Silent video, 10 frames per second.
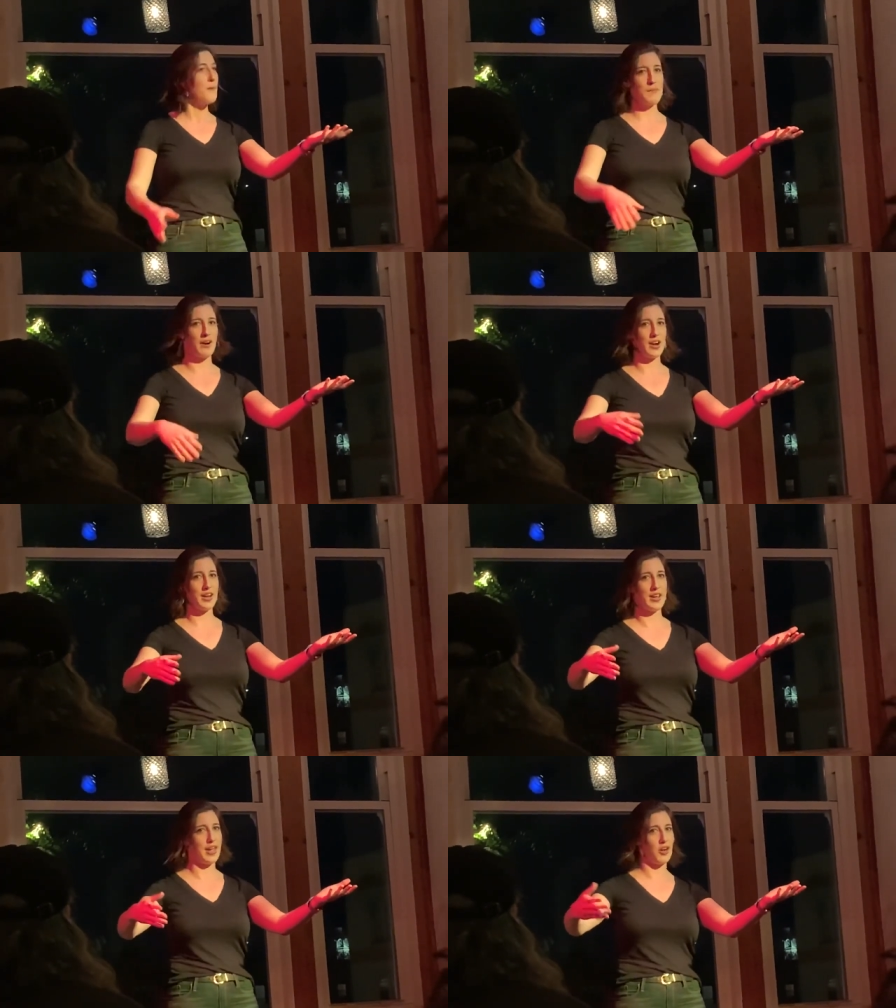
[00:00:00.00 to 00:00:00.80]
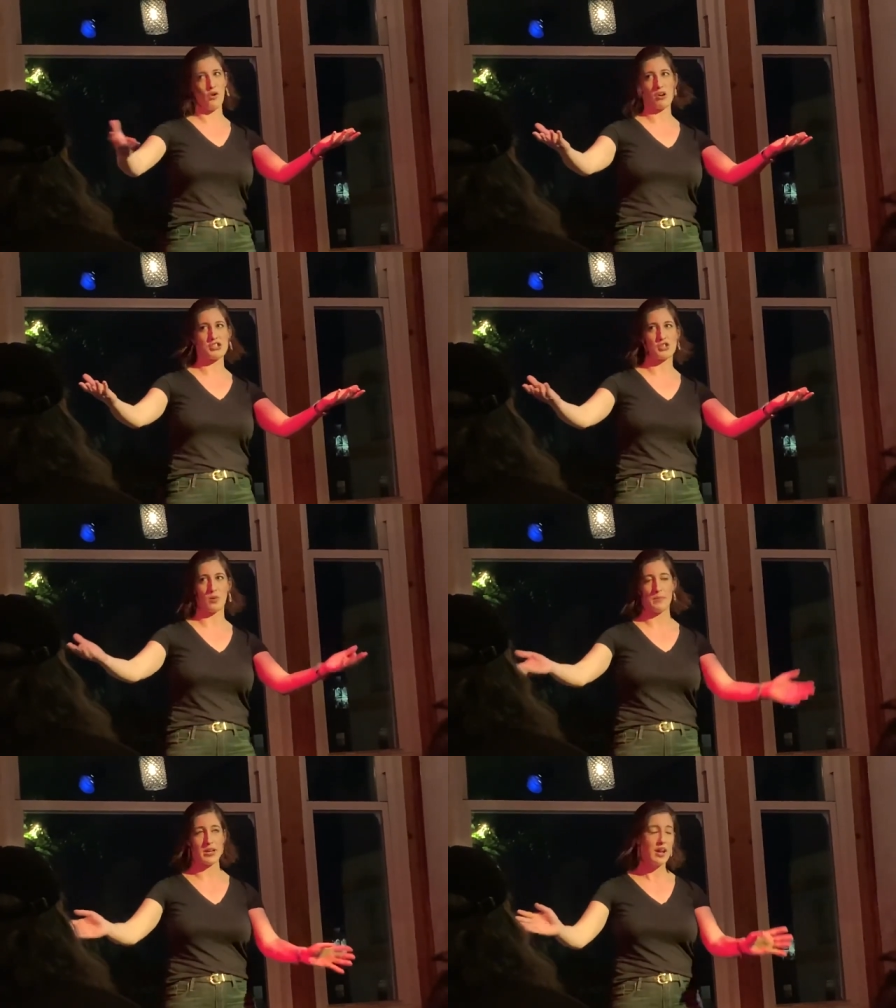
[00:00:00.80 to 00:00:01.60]
married a gorgeous
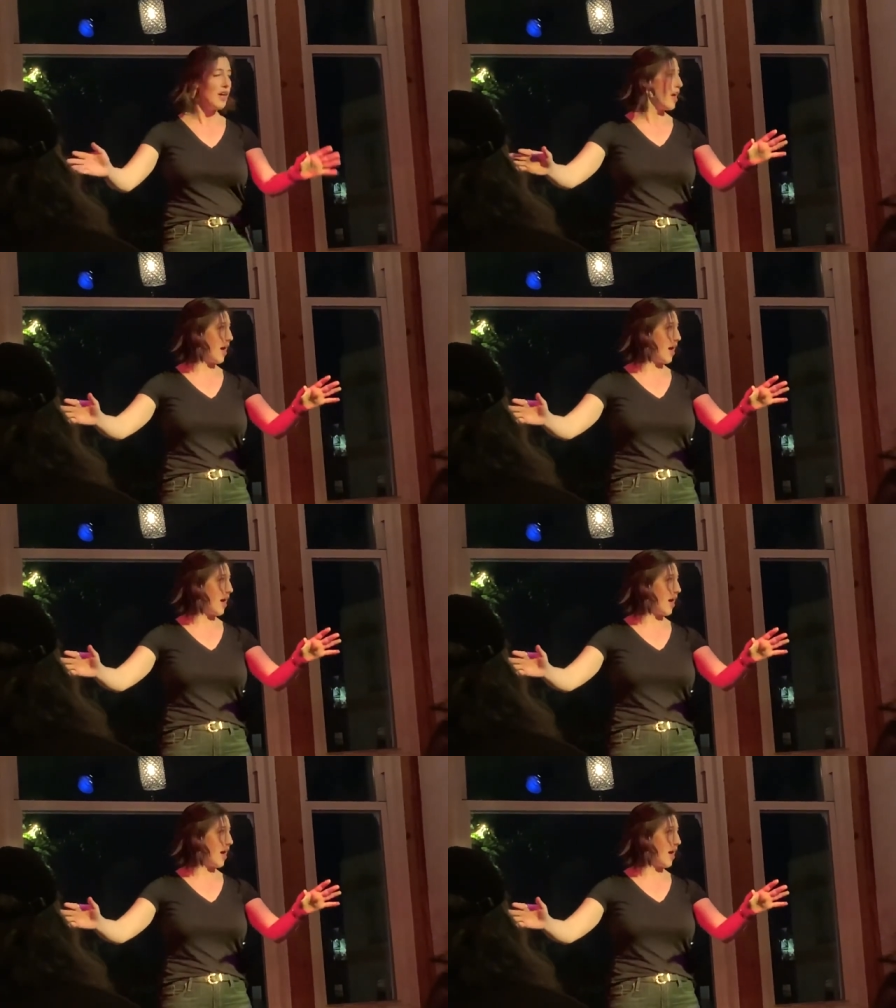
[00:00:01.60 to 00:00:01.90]
woman,